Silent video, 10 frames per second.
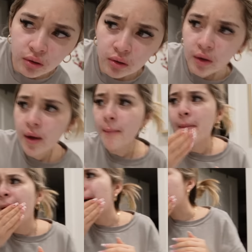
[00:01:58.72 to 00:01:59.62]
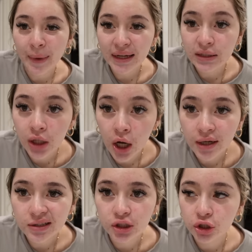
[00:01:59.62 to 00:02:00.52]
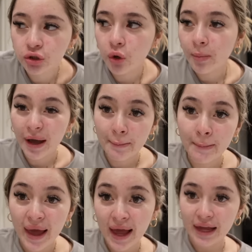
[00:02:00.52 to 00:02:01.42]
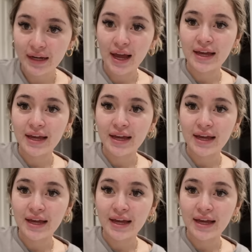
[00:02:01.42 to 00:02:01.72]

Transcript: in it. Bro, my dog just stole my mat.